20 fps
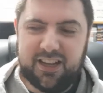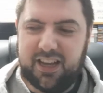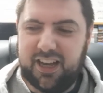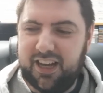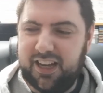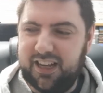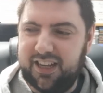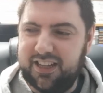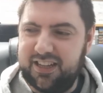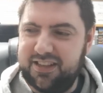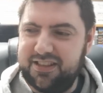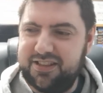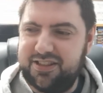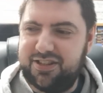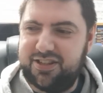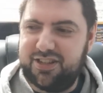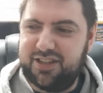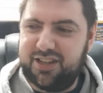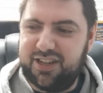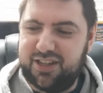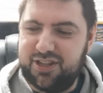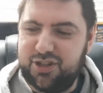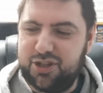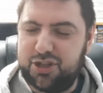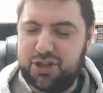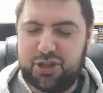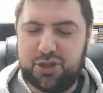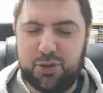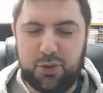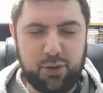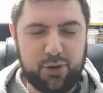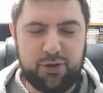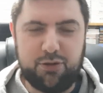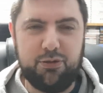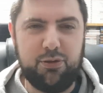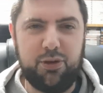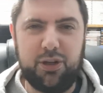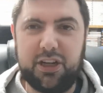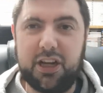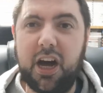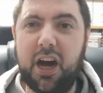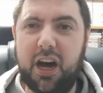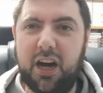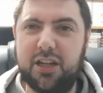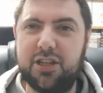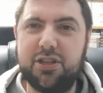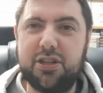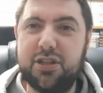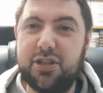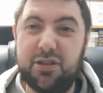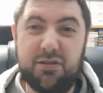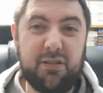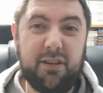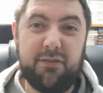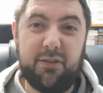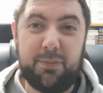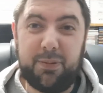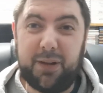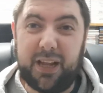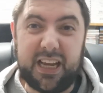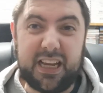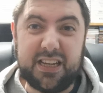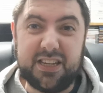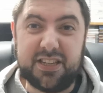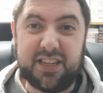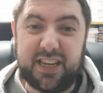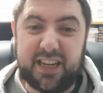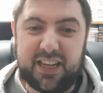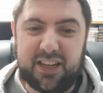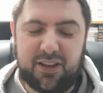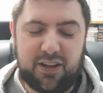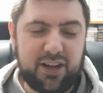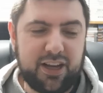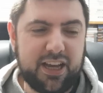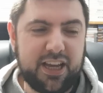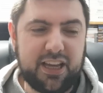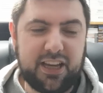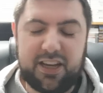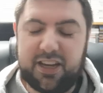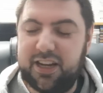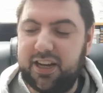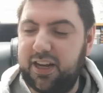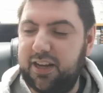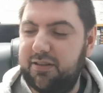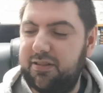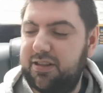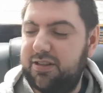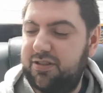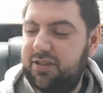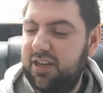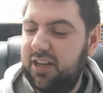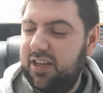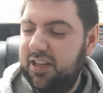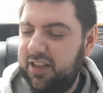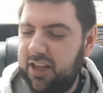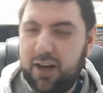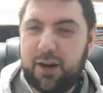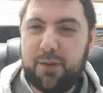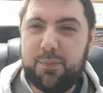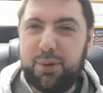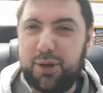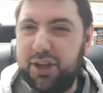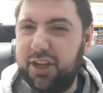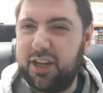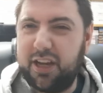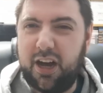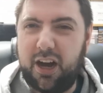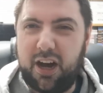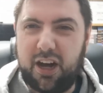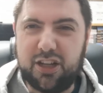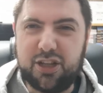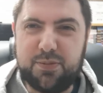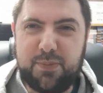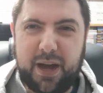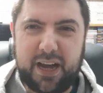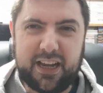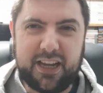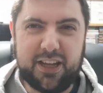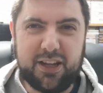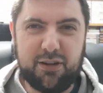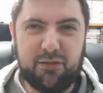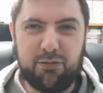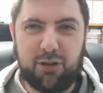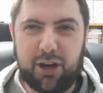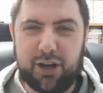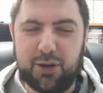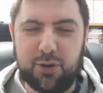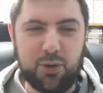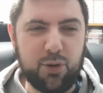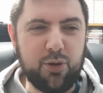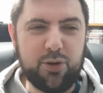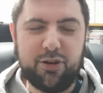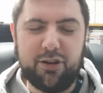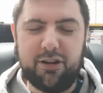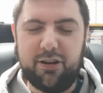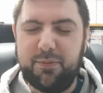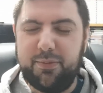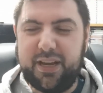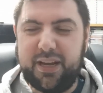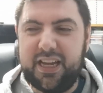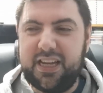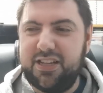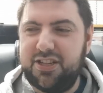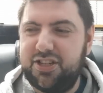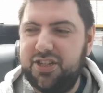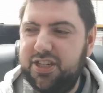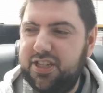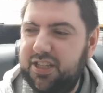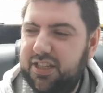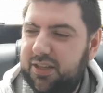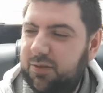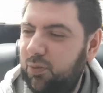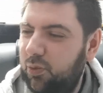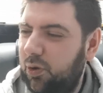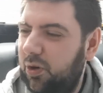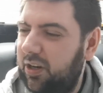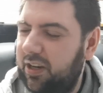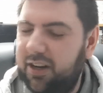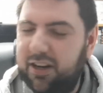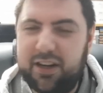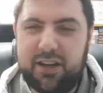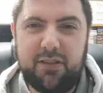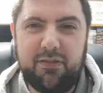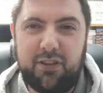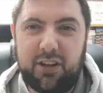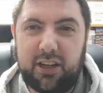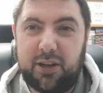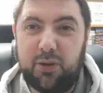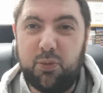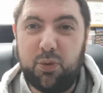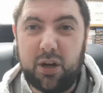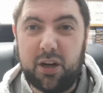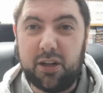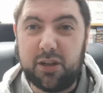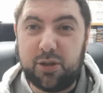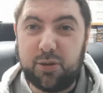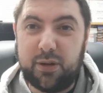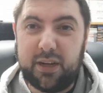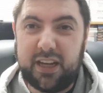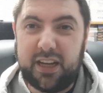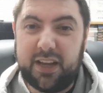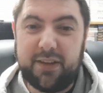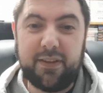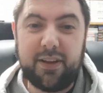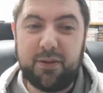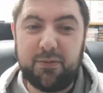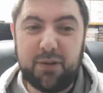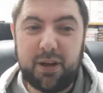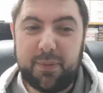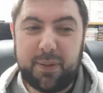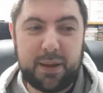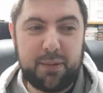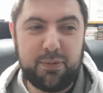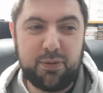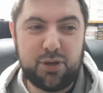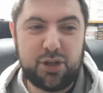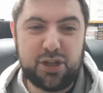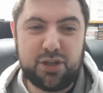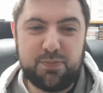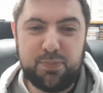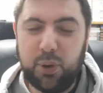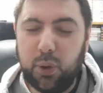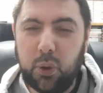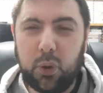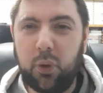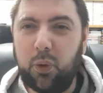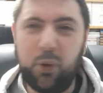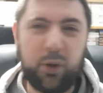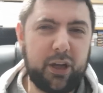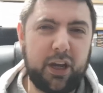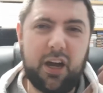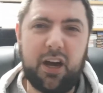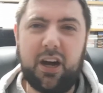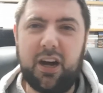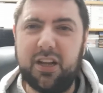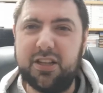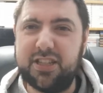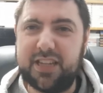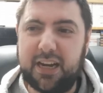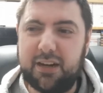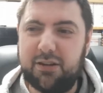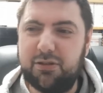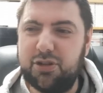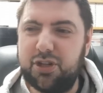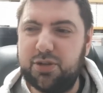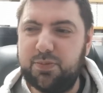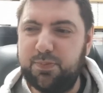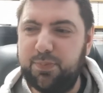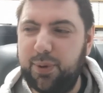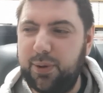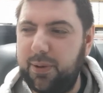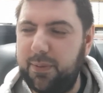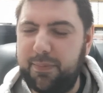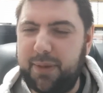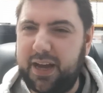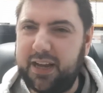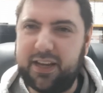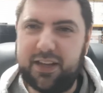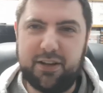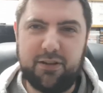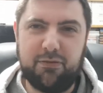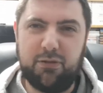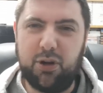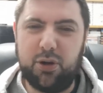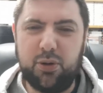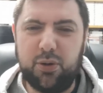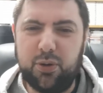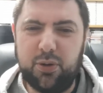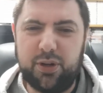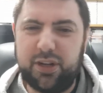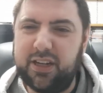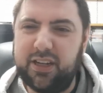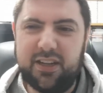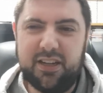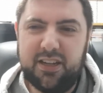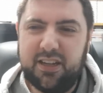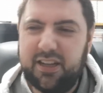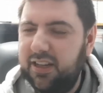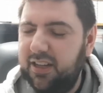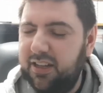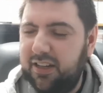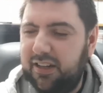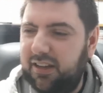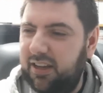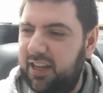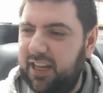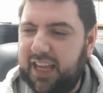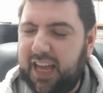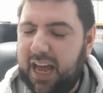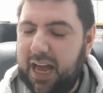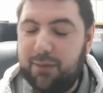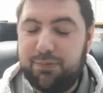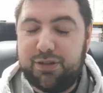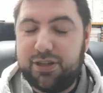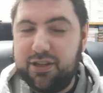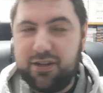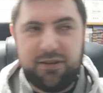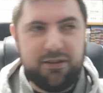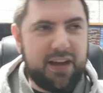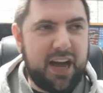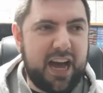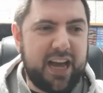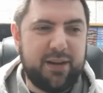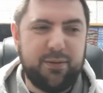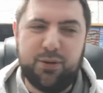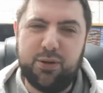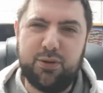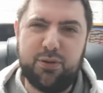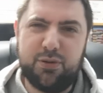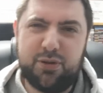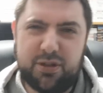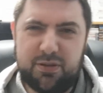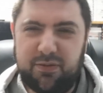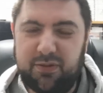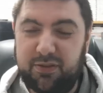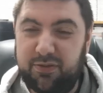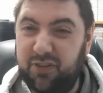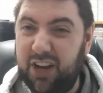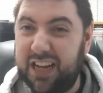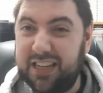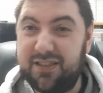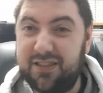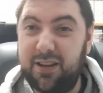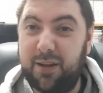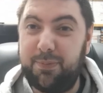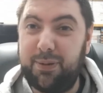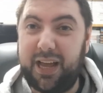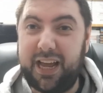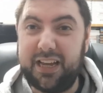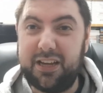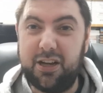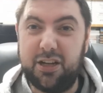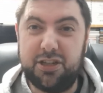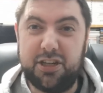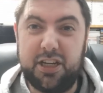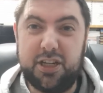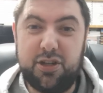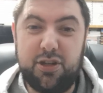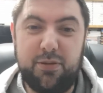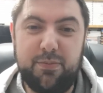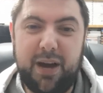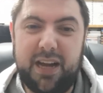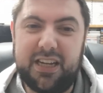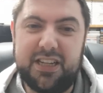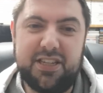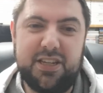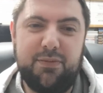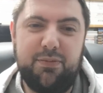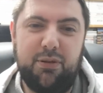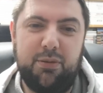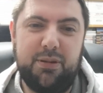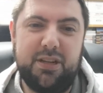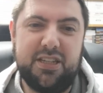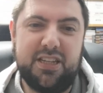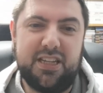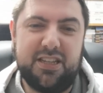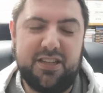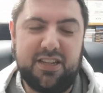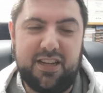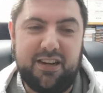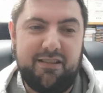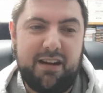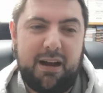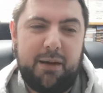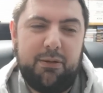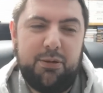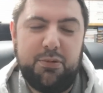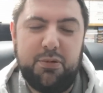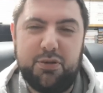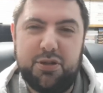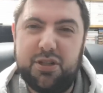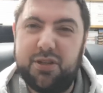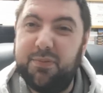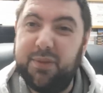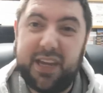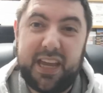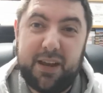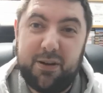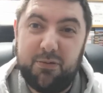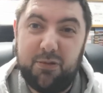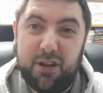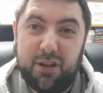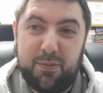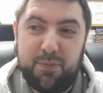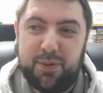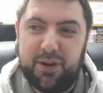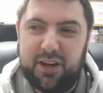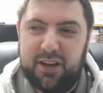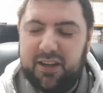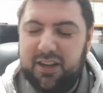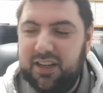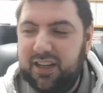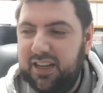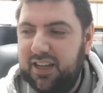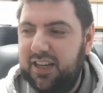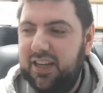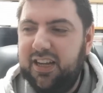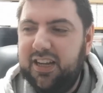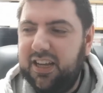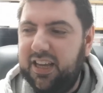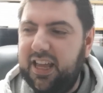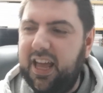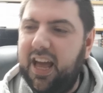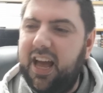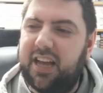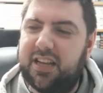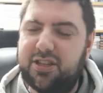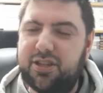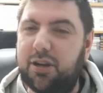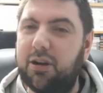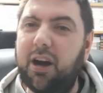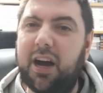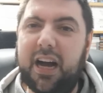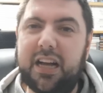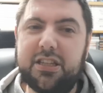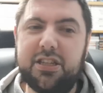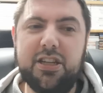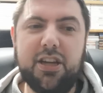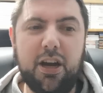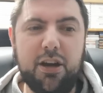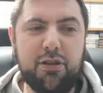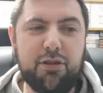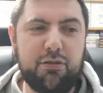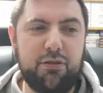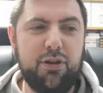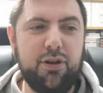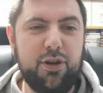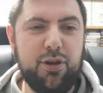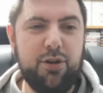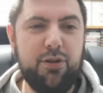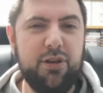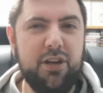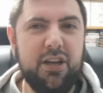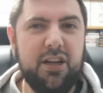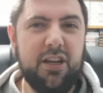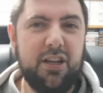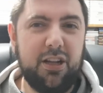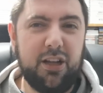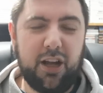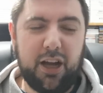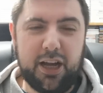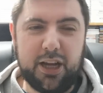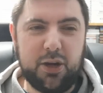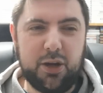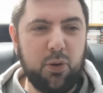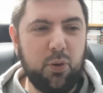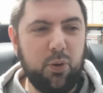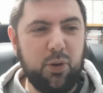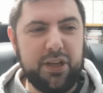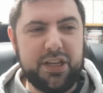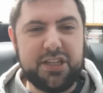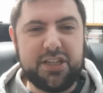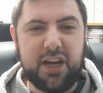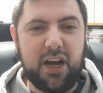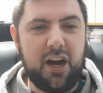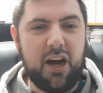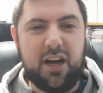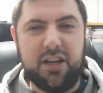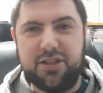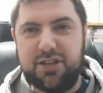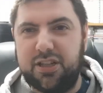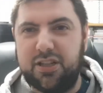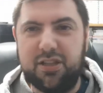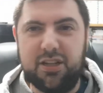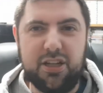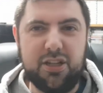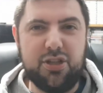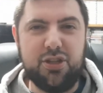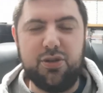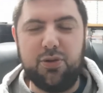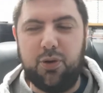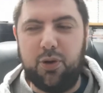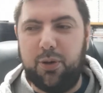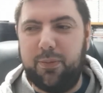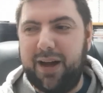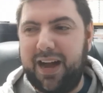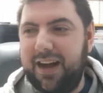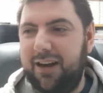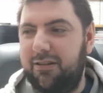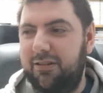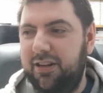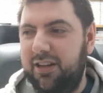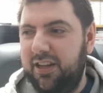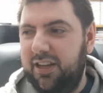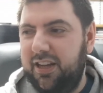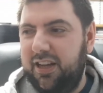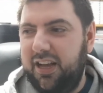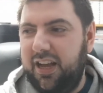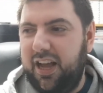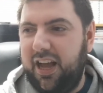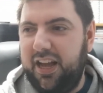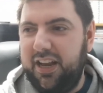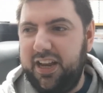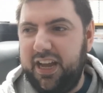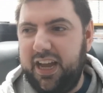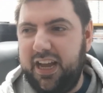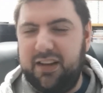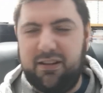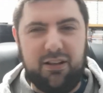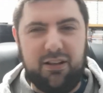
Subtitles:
and just sort through all the cards, because whoever plays it, like, you know, they don't put the cards back in the right order. I mean, what kind of like a world do we live in where people just pull all the cards out and just put them back in the wrong order? Like, absolute animals. The fact they're playing Cards Against Humanity probably says that they're animals to begin with. But yeah, so I had to go through like all these cards and sort them out, and they'd